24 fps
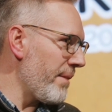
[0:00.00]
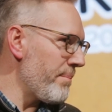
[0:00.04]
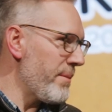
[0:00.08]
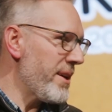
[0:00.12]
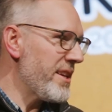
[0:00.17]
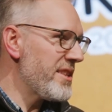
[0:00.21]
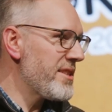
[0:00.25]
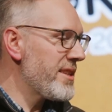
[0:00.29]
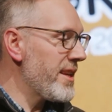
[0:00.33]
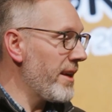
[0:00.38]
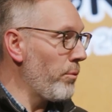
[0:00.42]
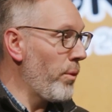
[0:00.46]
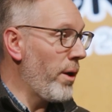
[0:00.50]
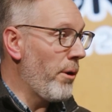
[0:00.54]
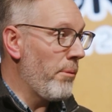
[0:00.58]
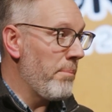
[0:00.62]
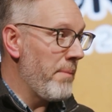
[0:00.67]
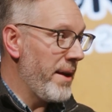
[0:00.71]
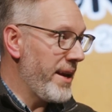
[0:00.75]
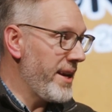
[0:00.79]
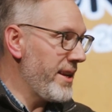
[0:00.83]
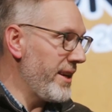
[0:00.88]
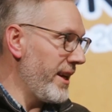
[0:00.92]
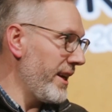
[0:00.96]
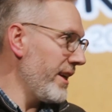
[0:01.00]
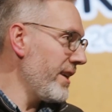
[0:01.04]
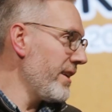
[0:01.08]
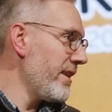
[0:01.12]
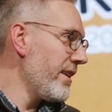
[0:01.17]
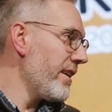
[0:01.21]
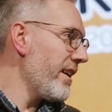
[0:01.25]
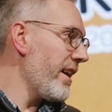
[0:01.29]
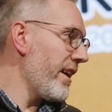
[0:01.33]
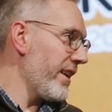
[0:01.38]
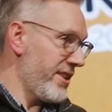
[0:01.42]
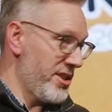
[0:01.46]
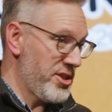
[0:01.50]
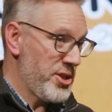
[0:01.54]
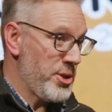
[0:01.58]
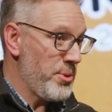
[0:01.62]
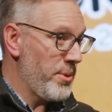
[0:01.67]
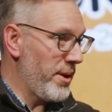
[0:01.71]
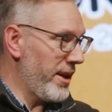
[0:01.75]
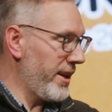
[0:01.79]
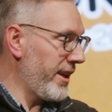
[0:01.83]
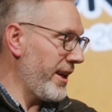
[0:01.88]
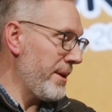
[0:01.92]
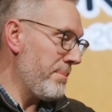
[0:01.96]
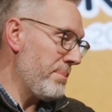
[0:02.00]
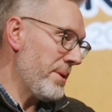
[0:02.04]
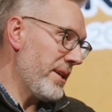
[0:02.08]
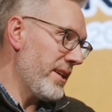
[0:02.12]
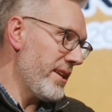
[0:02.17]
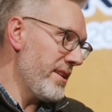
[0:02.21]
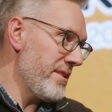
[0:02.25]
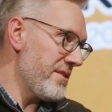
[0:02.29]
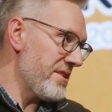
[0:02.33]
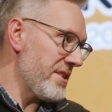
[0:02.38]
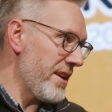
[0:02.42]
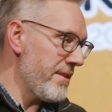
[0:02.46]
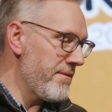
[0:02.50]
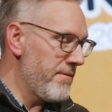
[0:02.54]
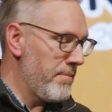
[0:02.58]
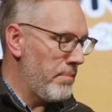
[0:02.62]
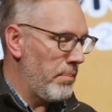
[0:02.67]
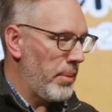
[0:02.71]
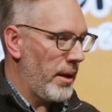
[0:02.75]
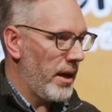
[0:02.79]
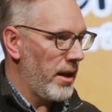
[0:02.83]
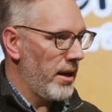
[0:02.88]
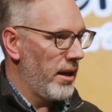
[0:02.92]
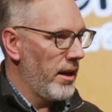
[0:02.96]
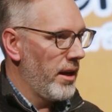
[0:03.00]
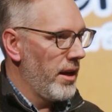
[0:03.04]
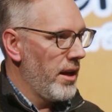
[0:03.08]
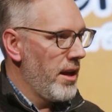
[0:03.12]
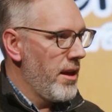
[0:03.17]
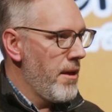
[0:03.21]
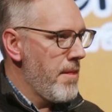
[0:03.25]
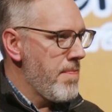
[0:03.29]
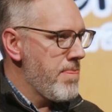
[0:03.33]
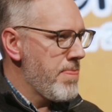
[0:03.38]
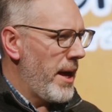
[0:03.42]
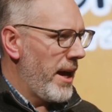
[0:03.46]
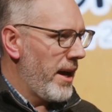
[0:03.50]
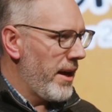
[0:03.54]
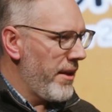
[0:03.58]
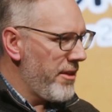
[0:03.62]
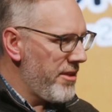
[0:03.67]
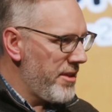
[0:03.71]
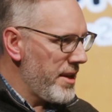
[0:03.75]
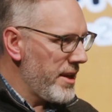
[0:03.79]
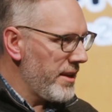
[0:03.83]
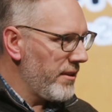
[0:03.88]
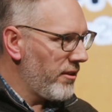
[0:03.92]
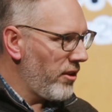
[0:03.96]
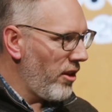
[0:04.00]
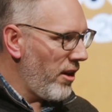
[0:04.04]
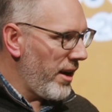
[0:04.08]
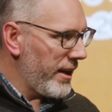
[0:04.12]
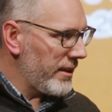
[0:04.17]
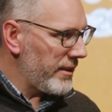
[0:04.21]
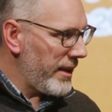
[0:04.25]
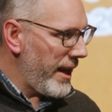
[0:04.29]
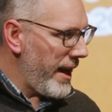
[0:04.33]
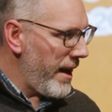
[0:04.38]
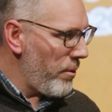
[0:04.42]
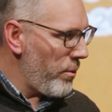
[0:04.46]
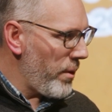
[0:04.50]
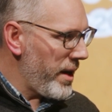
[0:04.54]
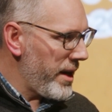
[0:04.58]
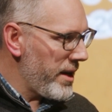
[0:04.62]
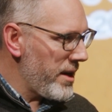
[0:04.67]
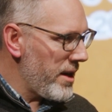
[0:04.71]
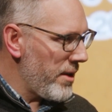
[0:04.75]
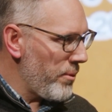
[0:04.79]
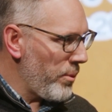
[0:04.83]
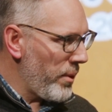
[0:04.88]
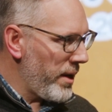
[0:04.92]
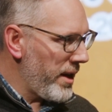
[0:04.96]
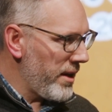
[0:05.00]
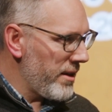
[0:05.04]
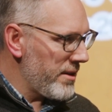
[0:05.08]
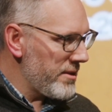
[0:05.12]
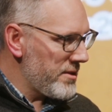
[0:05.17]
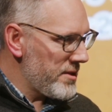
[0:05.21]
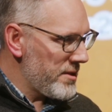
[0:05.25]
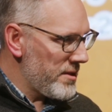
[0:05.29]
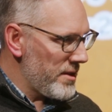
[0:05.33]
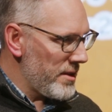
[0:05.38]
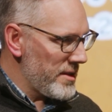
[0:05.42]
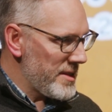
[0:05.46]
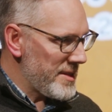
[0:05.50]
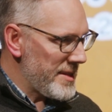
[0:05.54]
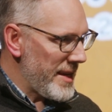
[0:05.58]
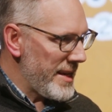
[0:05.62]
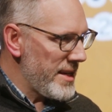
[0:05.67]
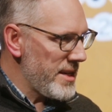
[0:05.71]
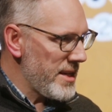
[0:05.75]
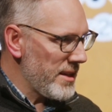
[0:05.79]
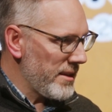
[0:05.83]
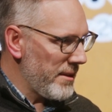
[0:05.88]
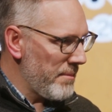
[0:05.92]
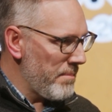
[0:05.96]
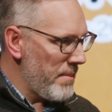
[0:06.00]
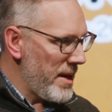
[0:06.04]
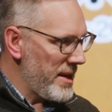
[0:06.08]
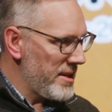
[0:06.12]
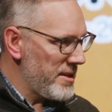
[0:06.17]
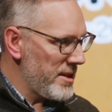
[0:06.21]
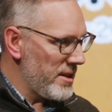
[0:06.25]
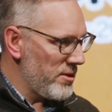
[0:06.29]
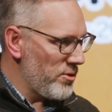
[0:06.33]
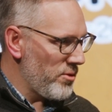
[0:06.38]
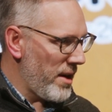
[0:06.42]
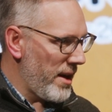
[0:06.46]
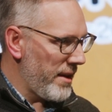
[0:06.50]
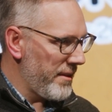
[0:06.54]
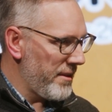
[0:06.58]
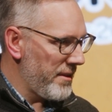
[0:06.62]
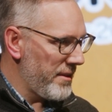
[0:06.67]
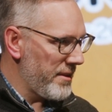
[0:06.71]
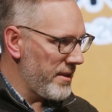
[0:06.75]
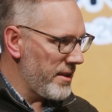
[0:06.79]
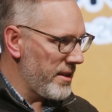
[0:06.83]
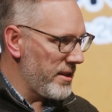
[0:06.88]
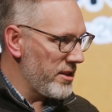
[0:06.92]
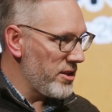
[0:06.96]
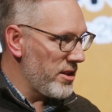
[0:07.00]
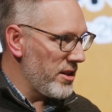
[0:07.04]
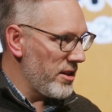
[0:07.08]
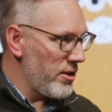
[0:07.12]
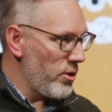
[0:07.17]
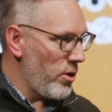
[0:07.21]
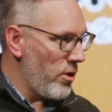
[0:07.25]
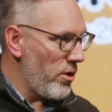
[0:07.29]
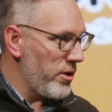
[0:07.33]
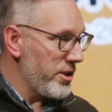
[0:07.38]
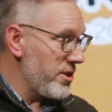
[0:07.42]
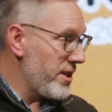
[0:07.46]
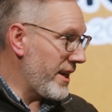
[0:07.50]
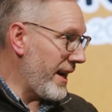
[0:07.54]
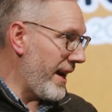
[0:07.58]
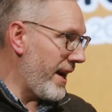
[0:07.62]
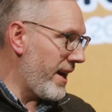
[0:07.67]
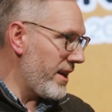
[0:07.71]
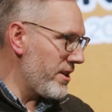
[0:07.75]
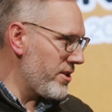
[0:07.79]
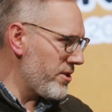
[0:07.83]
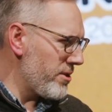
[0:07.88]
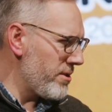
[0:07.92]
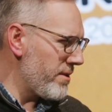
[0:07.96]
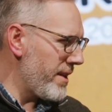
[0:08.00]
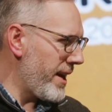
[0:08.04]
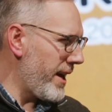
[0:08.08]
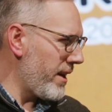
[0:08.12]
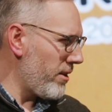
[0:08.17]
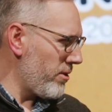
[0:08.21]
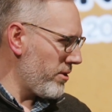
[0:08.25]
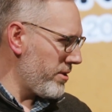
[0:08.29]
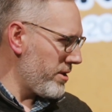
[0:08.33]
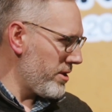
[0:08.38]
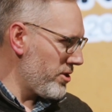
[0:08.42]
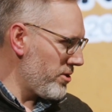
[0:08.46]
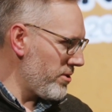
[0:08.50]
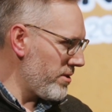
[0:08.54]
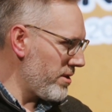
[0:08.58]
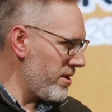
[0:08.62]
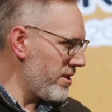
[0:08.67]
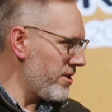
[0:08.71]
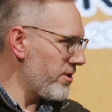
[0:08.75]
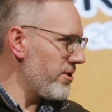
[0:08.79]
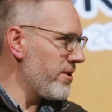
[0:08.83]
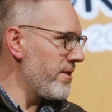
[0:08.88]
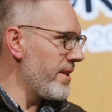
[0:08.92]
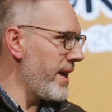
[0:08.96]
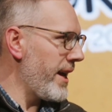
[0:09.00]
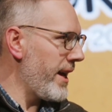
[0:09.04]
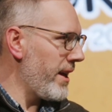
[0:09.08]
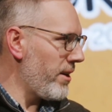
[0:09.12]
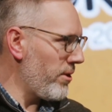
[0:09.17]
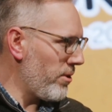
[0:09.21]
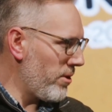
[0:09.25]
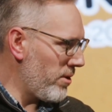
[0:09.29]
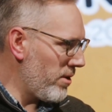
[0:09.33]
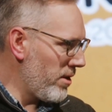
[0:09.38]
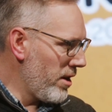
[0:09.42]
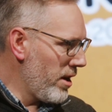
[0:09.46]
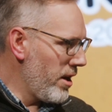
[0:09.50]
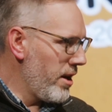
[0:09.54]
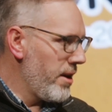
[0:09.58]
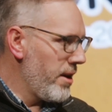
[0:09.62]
It's well-meaning because you want to keep your kids safe, but things like that where it's sending the message rather than, or you can't do that, or you shouldn't do that, or